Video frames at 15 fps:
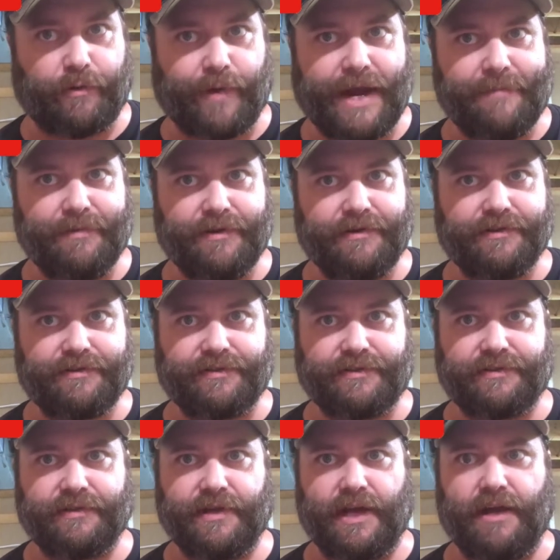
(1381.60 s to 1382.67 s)

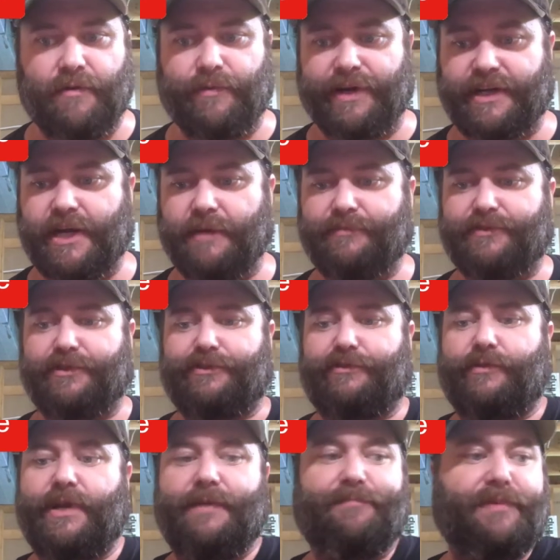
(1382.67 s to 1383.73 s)
parameters when it comes to
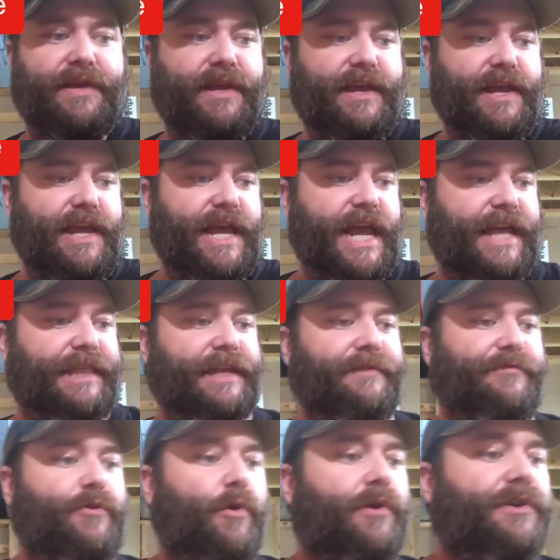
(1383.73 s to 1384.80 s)
shrimp. And then,
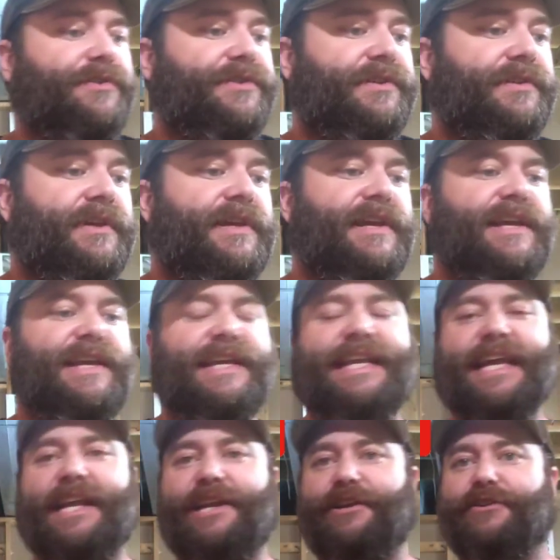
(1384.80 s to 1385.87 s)
of course,
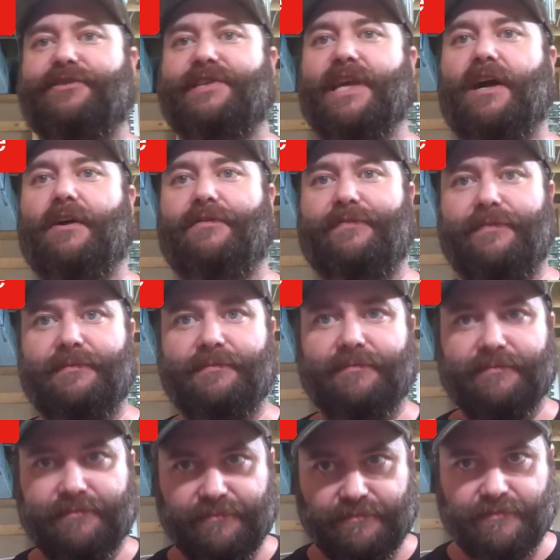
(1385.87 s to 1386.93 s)
getting yourself
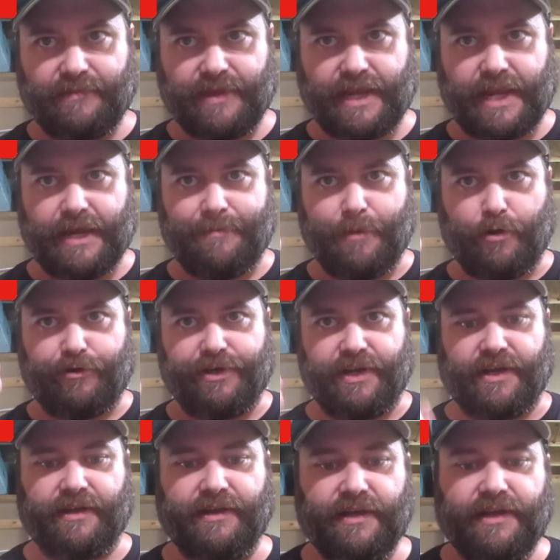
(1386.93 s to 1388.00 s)
an
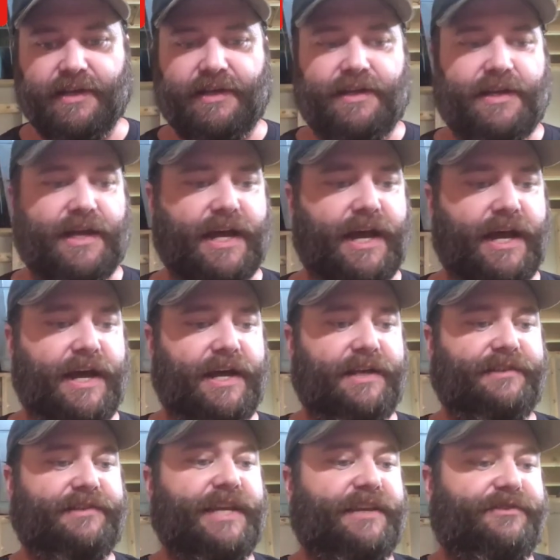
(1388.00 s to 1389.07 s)
ammonia
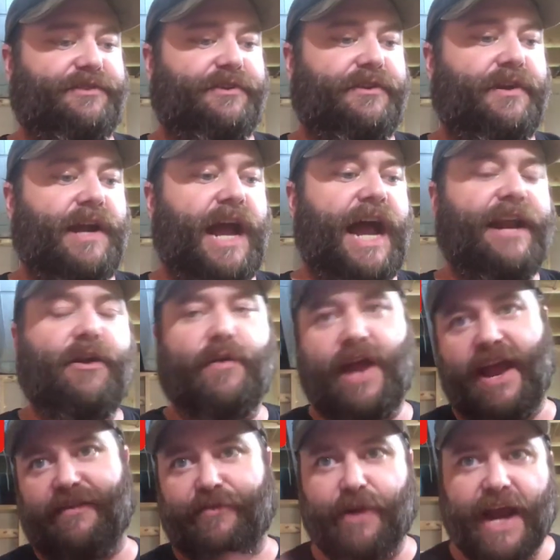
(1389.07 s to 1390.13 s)
tester. I
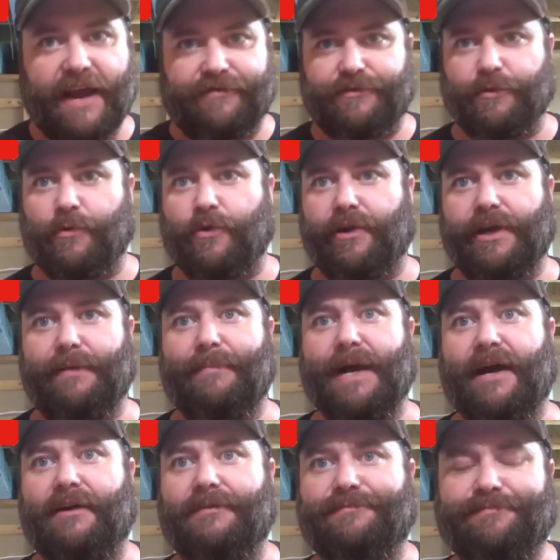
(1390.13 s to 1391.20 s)
don't ever have to worry
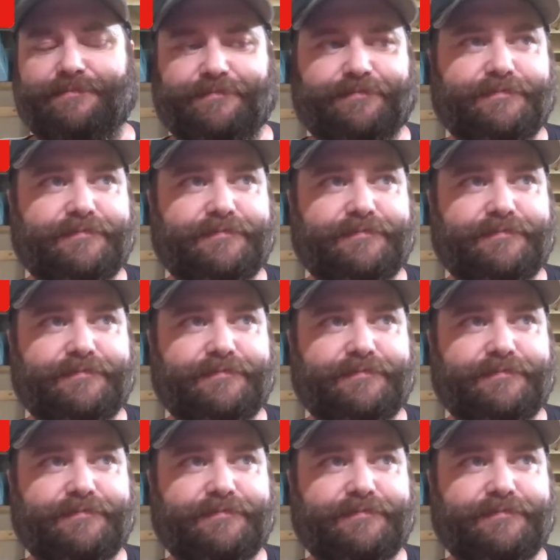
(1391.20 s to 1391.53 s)
about